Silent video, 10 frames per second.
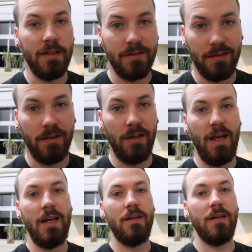It's
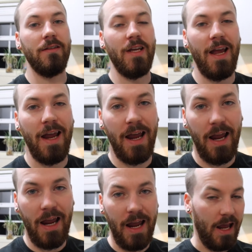late as
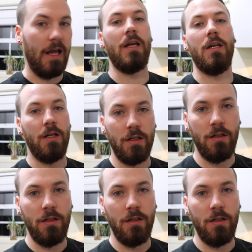heck